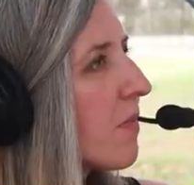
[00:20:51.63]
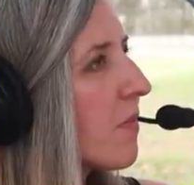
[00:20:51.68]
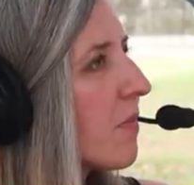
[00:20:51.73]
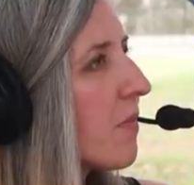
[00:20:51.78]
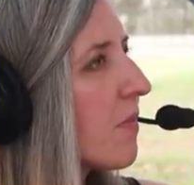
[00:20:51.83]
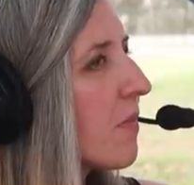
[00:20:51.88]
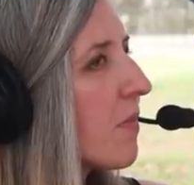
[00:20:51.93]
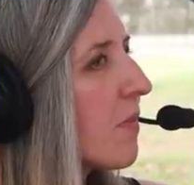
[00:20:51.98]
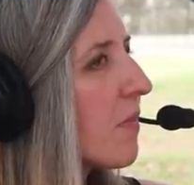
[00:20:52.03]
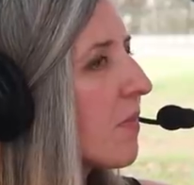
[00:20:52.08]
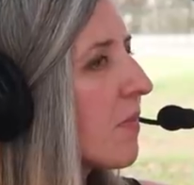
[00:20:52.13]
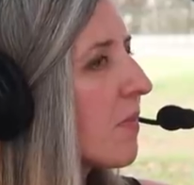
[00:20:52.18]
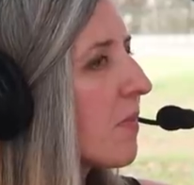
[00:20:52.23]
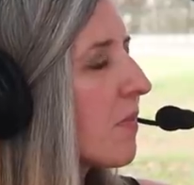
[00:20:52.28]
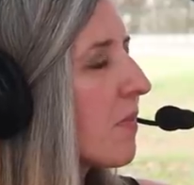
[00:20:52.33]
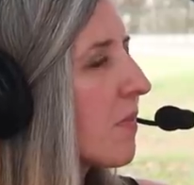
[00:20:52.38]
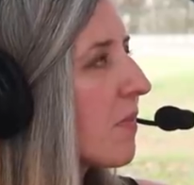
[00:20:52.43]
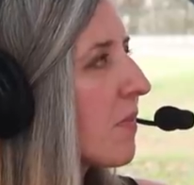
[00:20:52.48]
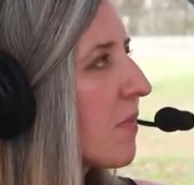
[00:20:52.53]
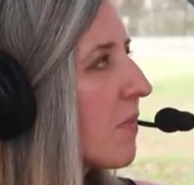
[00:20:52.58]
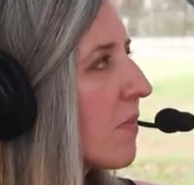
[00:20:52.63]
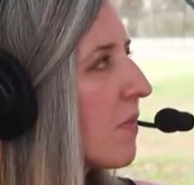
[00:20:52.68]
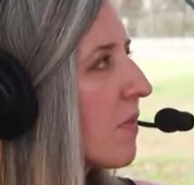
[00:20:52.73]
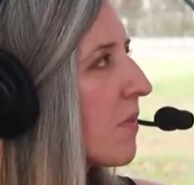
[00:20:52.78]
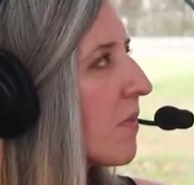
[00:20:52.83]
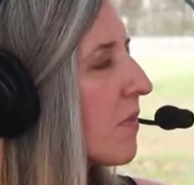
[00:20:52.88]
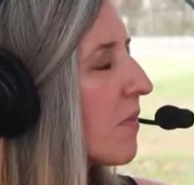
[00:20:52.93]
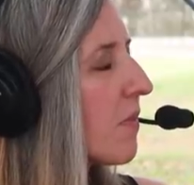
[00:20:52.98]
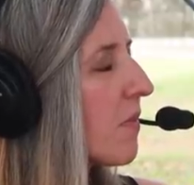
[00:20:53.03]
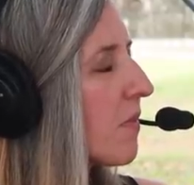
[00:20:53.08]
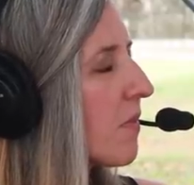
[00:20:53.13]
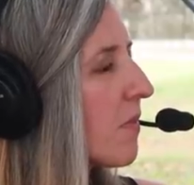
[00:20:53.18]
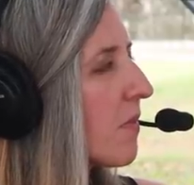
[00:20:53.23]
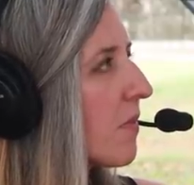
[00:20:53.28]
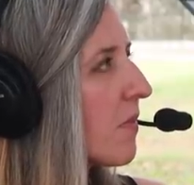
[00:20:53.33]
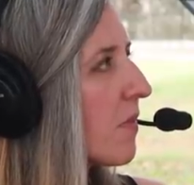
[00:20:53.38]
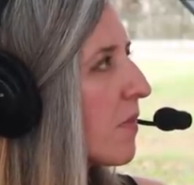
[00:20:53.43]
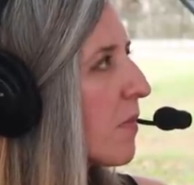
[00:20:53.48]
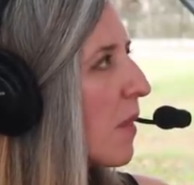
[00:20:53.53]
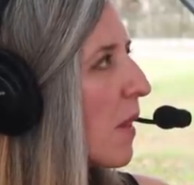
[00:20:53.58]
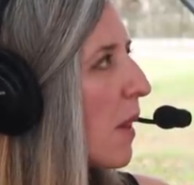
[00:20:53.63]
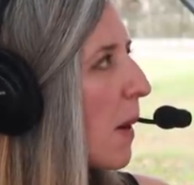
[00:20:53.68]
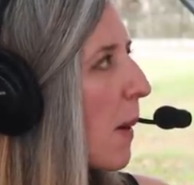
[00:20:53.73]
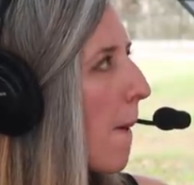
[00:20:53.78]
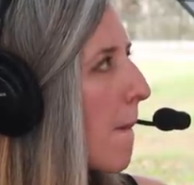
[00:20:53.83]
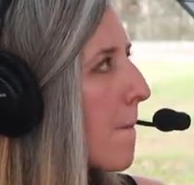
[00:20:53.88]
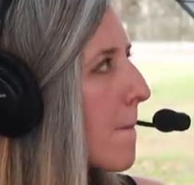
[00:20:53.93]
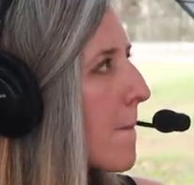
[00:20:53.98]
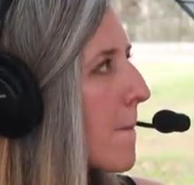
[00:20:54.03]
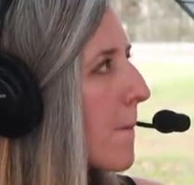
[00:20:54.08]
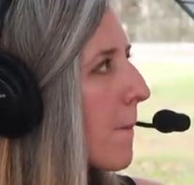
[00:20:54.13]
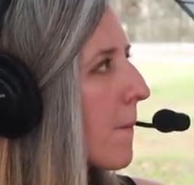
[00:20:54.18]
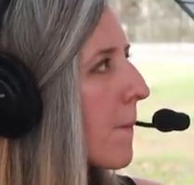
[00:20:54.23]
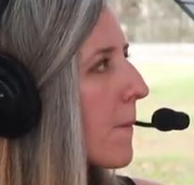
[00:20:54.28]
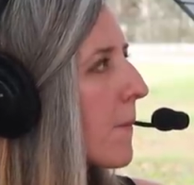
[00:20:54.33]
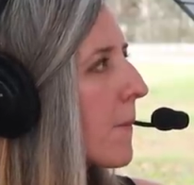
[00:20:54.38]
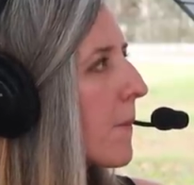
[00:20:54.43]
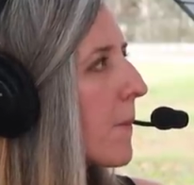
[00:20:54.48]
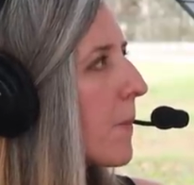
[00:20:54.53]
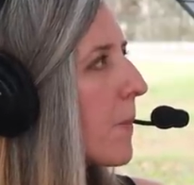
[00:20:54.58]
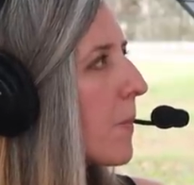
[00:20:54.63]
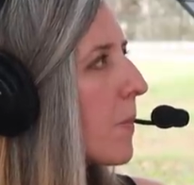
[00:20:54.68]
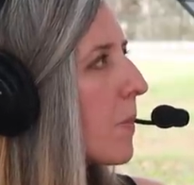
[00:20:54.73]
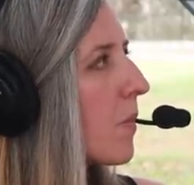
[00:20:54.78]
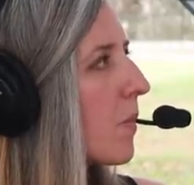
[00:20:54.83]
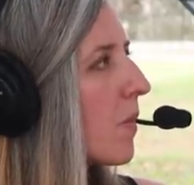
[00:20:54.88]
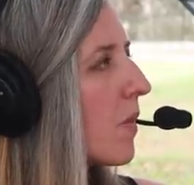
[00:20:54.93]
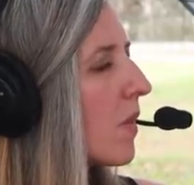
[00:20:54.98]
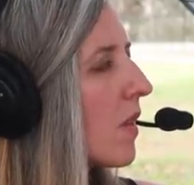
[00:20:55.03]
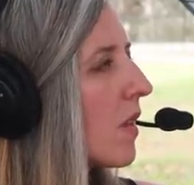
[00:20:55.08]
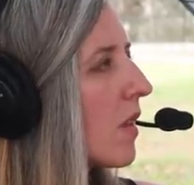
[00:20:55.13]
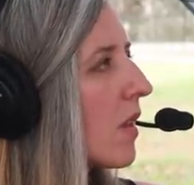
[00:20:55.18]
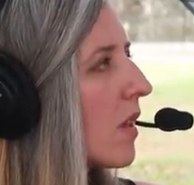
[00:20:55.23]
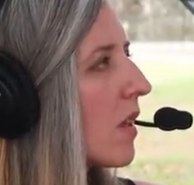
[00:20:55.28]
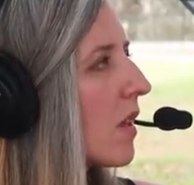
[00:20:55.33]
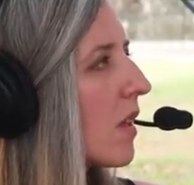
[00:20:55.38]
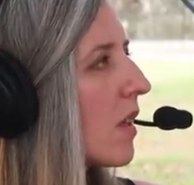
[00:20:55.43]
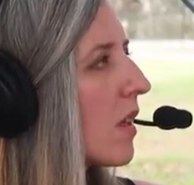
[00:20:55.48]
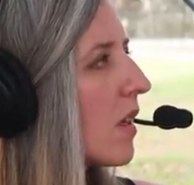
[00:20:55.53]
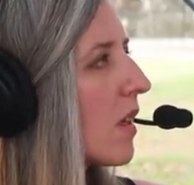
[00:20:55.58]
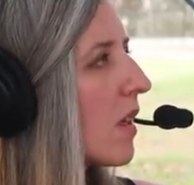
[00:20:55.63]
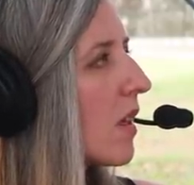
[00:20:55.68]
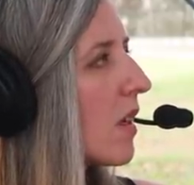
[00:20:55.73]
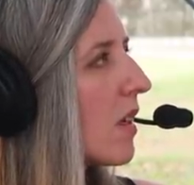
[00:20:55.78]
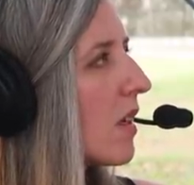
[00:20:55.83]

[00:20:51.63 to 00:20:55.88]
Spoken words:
No words are spoken by the person on screen.